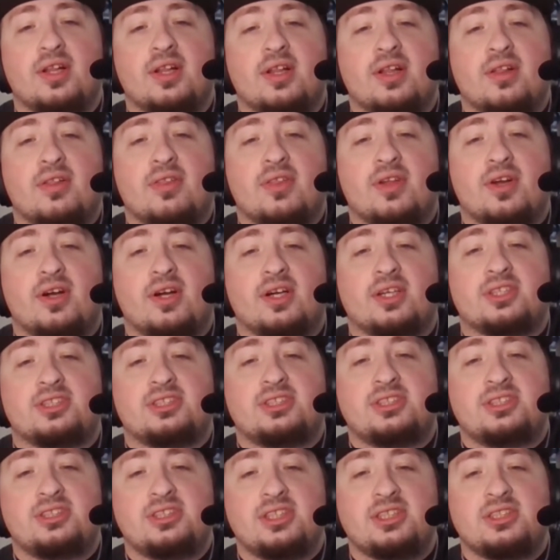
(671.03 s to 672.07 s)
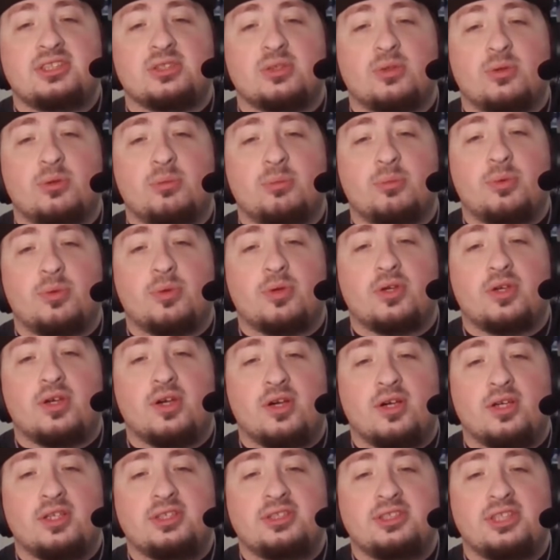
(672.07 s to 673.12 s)
there are 6 or more
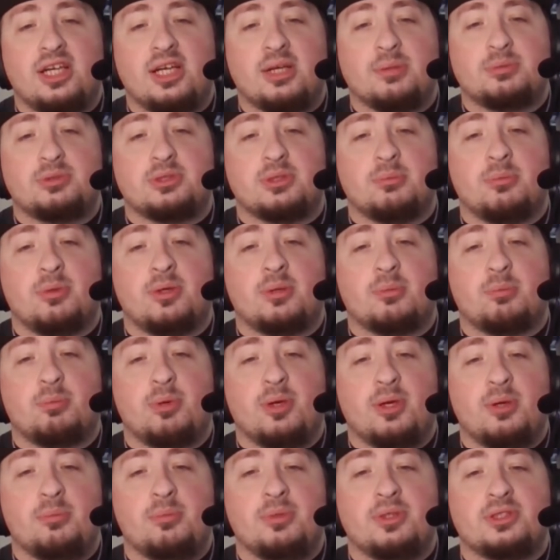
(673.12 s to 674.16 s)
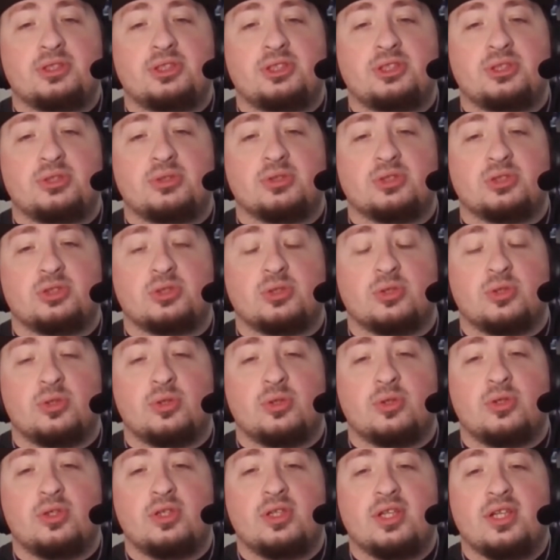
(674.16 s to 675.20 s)
card types among permanents you
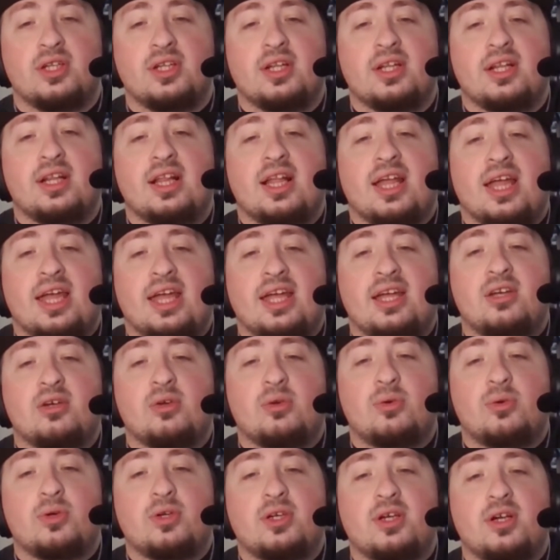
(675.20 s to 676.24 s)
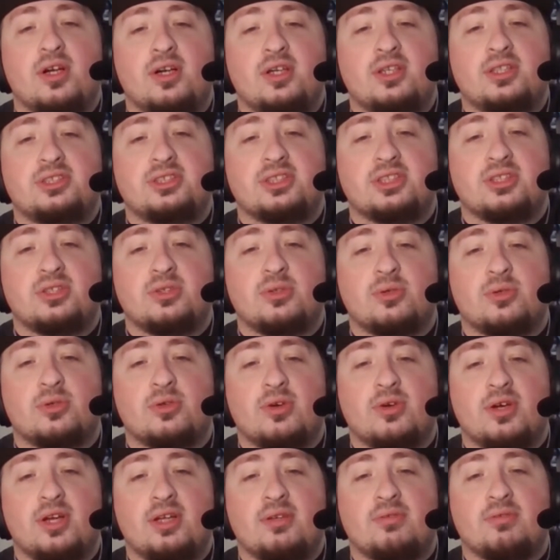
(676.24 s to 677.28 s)
control, and or cards in your
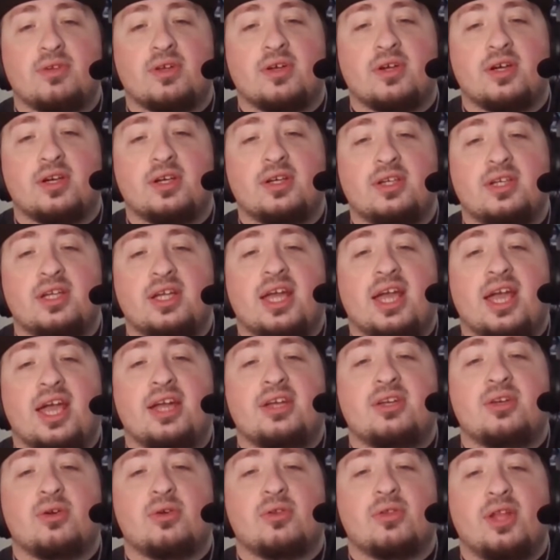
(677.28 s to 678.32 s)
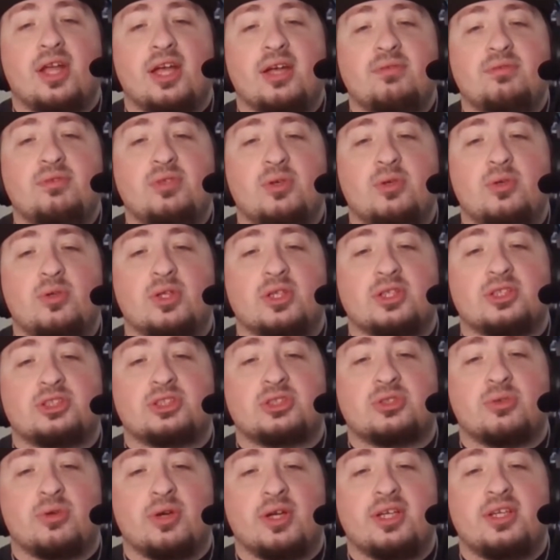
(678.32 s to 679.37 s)
graveyard, and your life total is
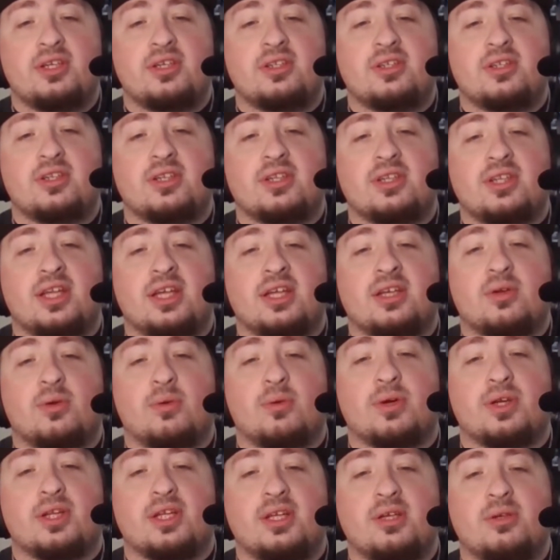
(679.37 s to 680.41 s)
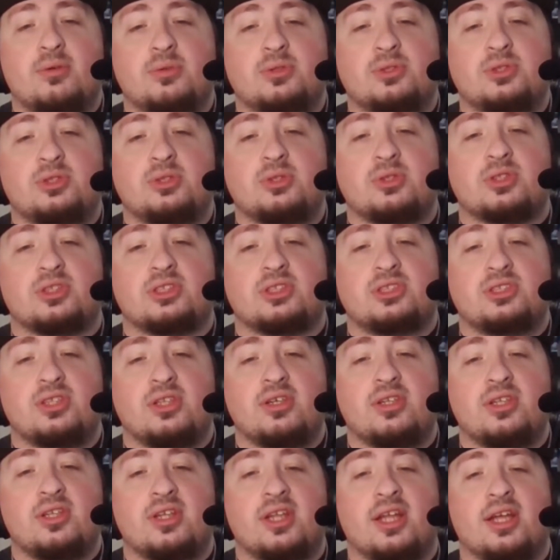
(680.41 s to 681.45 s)
greater than or equal to your starting
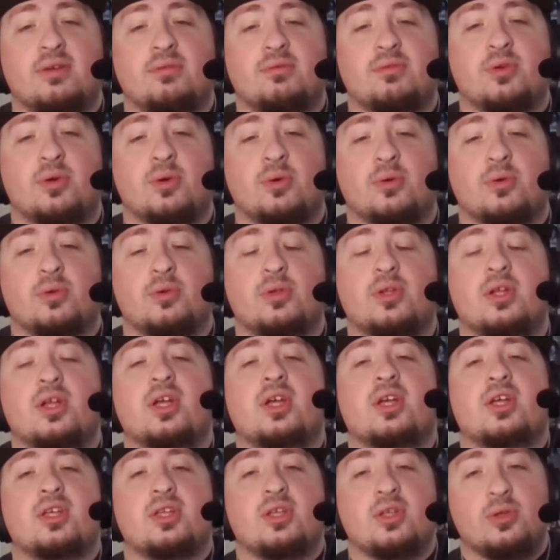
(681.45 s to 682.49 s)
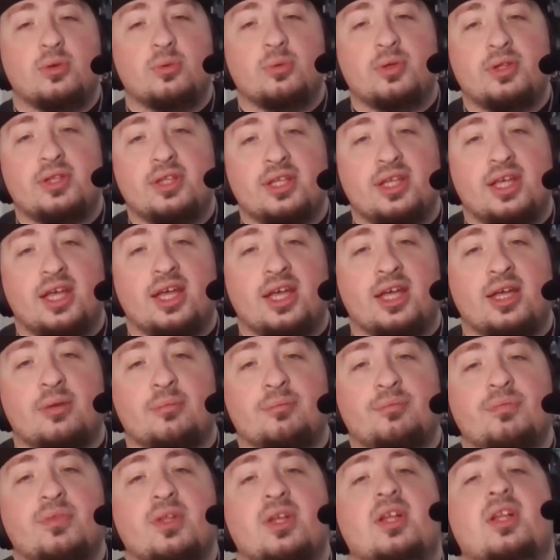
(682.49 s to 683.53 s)
life total, you win the game.
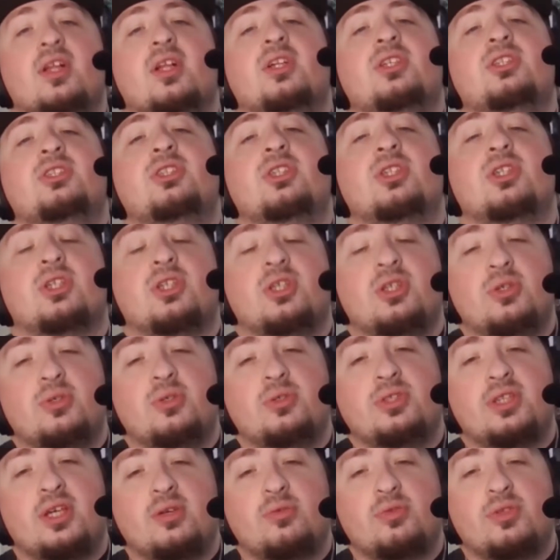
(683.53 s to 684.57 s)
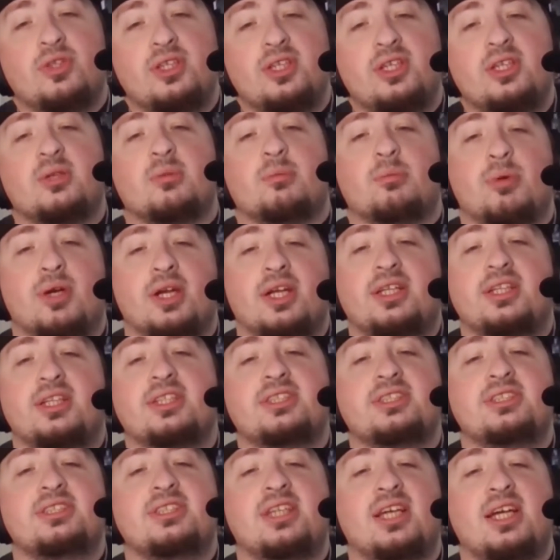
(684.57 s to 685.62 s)
So you definitely need to break
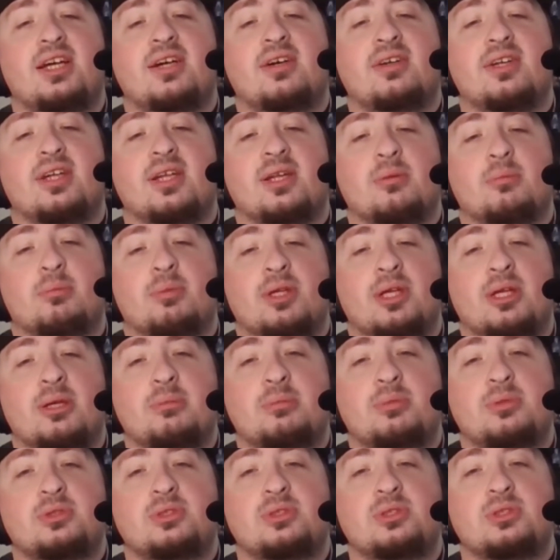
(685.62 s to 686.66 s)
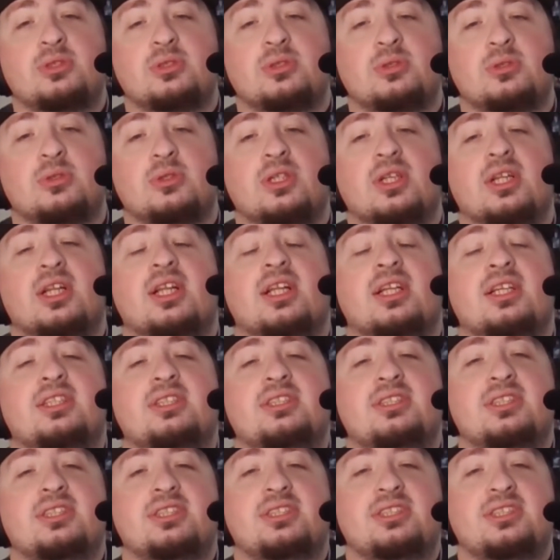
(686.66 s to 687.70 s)
this down and be able to
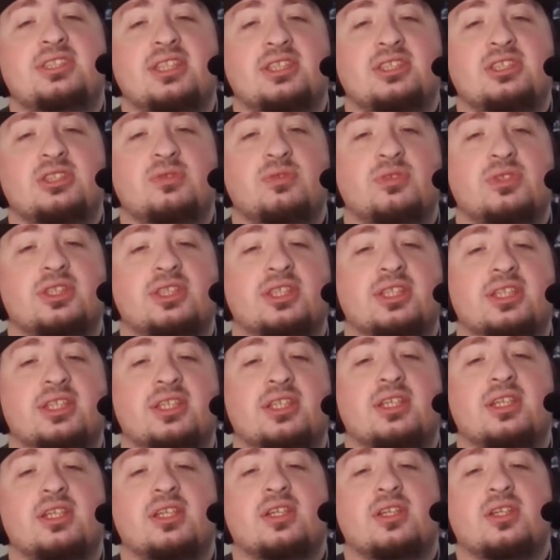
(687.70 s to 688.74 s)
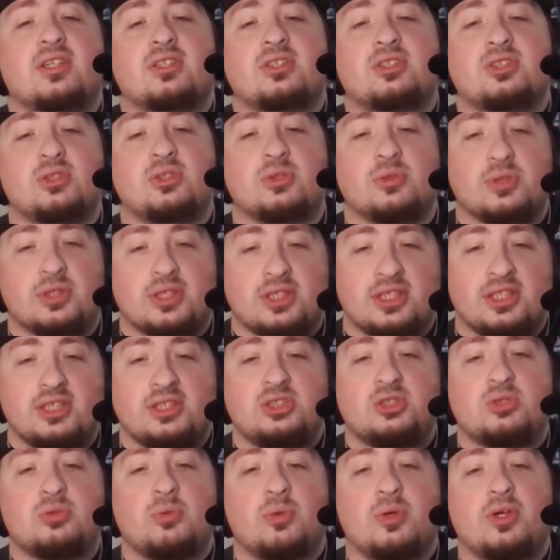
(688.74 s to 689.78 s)
successfully do each
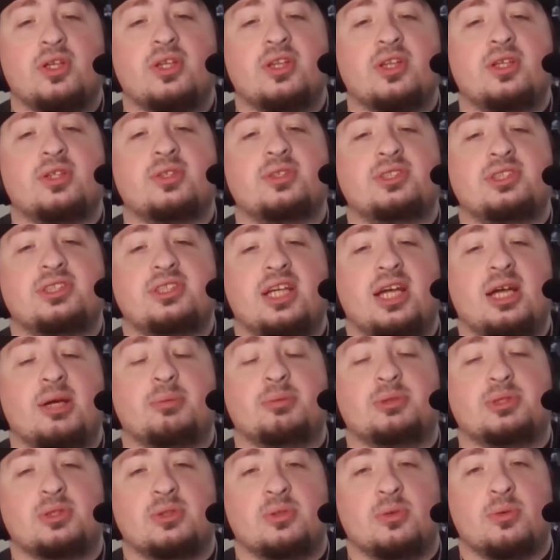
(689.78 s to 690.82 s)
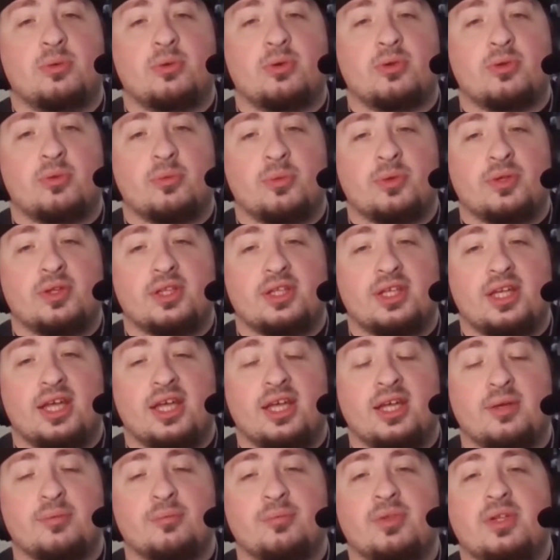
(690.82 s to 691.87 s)
one of those steps in order to win the
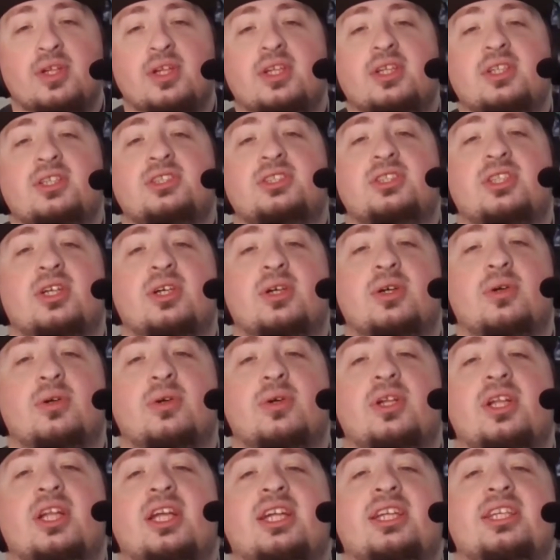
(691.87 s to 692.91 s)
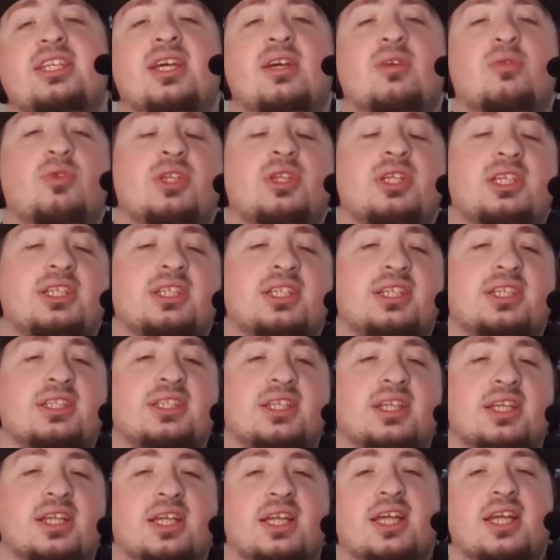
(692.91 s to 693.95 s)
game. So definitely,
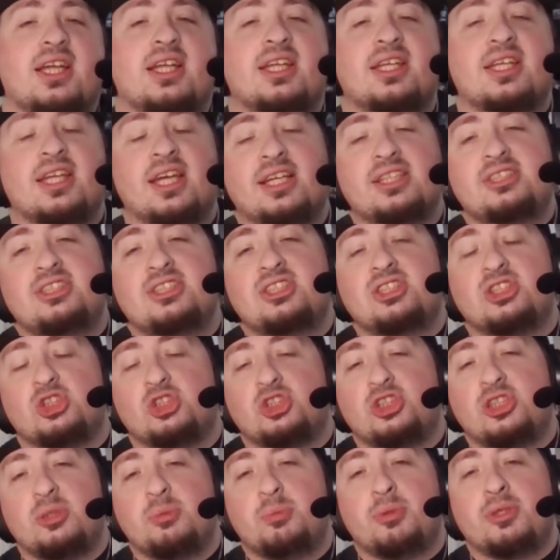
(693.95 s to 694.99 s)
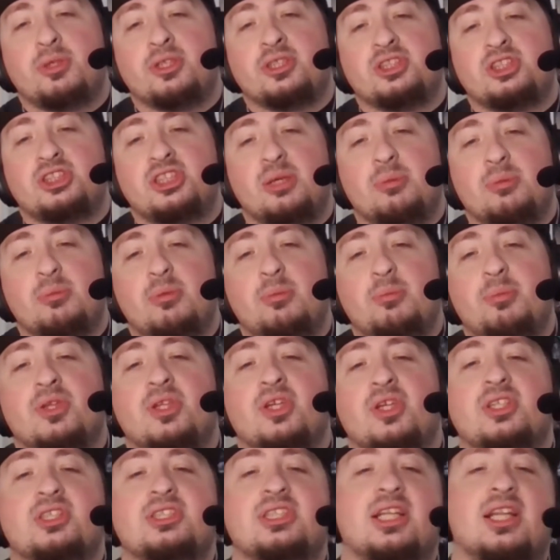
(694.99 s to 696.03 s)
yes, it's a cheaper enchantment, but
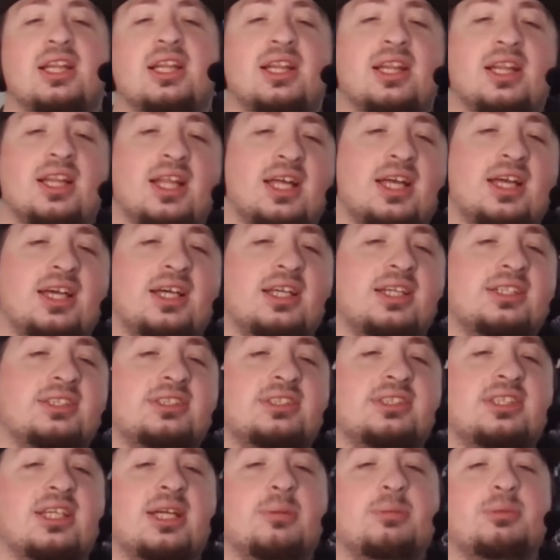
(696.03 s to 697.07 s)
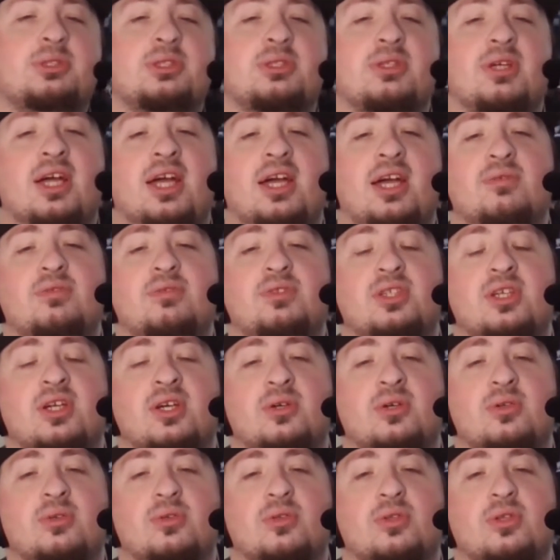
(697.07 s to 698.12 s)
there's a lot of steps you have to
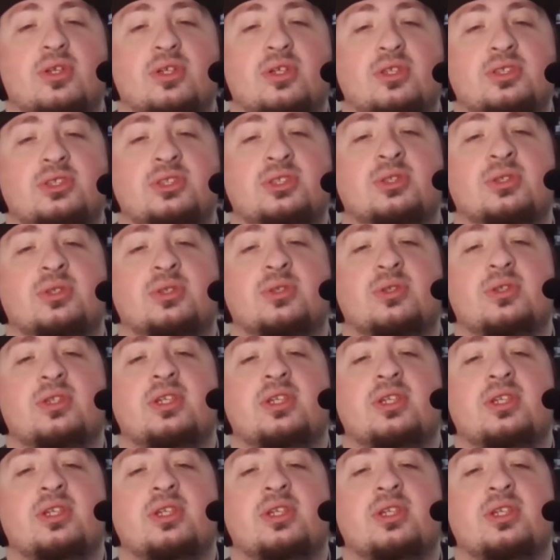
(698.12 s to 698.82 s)
go to